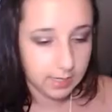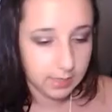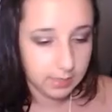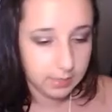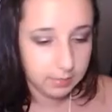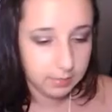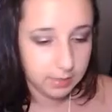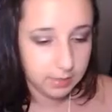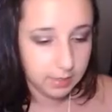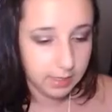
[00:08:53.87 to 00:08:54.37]

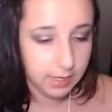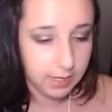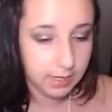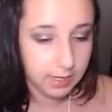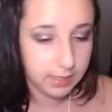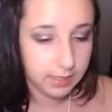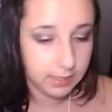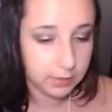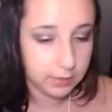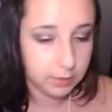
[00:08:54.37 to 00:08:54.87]
tiny bit of
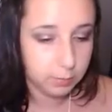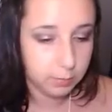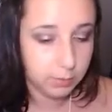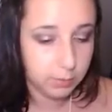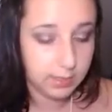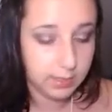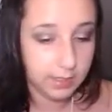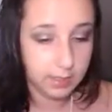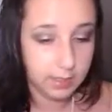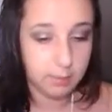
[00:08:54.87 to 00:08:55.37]
that and then
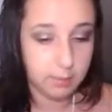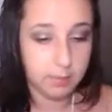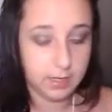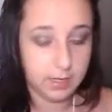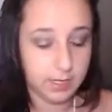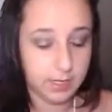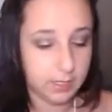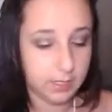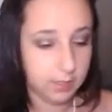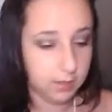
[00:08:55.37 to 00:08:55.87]
just put that on
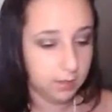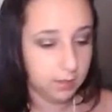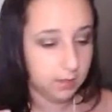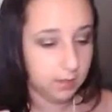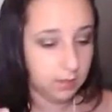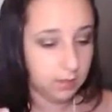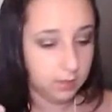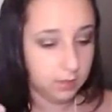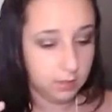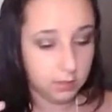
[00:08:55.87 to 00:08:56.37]
my
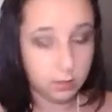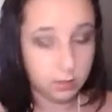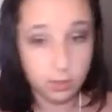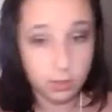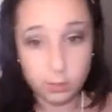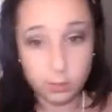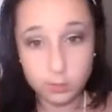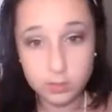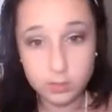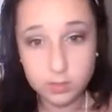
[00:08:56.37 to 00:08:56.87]

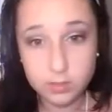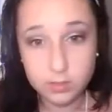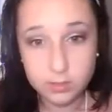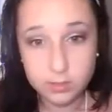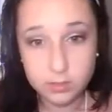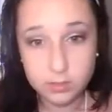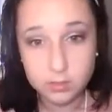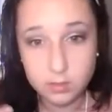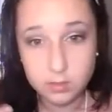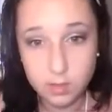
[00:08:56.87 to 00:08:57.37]

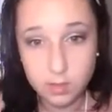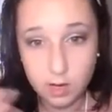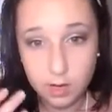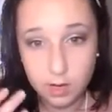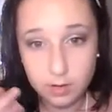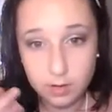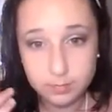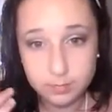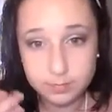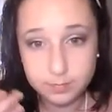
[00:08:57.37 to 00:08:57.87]
lower
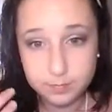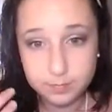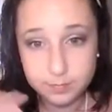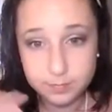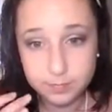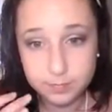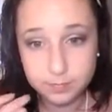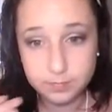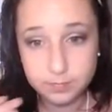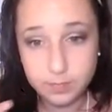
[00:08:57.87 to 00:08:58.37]

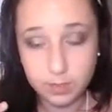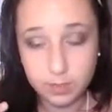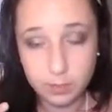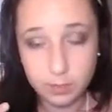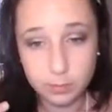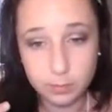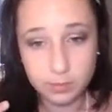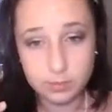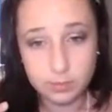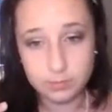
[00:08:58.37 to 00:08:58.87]

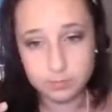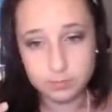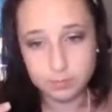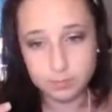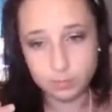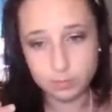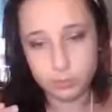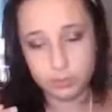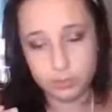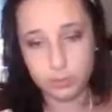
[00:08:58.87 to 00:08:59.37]

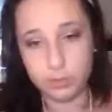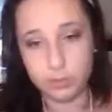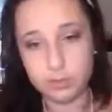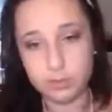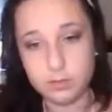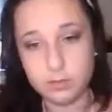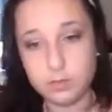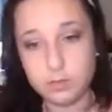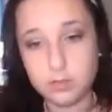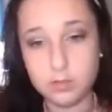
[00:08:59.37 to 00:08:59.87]
what's it
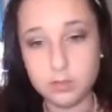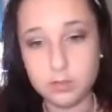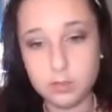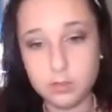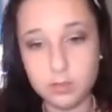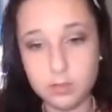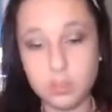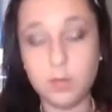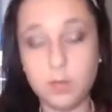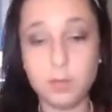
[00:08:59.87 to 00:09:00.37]
called?
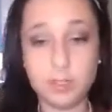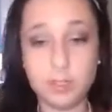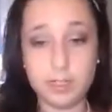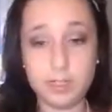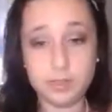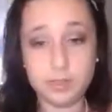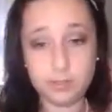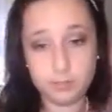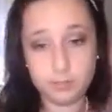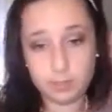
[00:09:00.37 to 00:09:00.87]
Lower
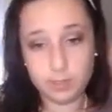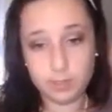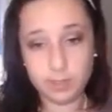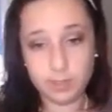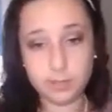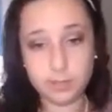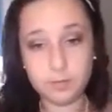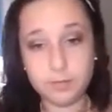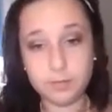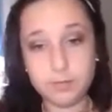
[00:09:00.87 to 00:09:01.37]
lid,
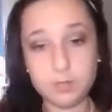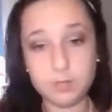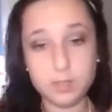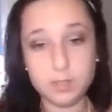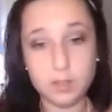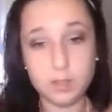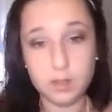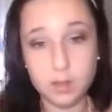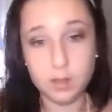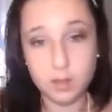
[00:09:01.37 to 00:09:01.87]
sorry.
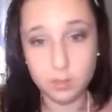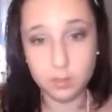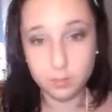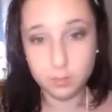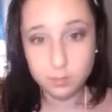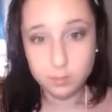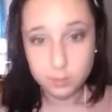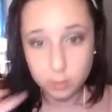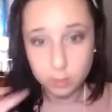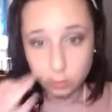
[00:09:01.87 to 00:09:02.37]

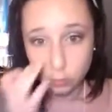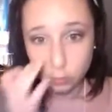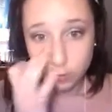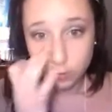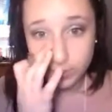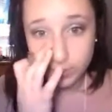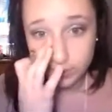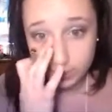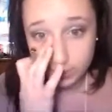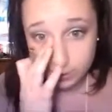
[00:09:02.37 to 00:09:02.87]
Just
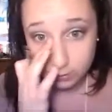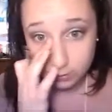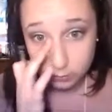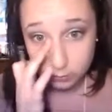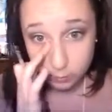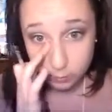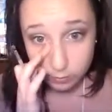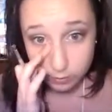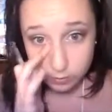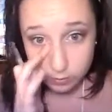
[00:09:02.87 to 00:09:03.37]
right on the
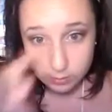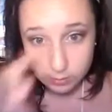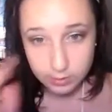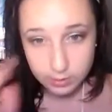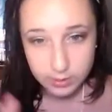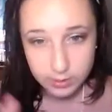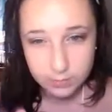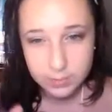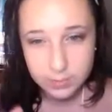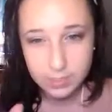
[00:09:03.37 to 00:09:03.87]
inner corner.
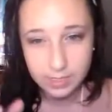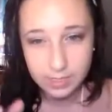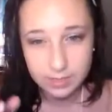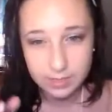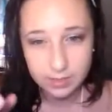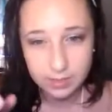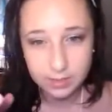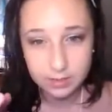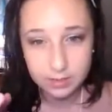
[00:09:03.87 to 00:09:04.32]
It gives it like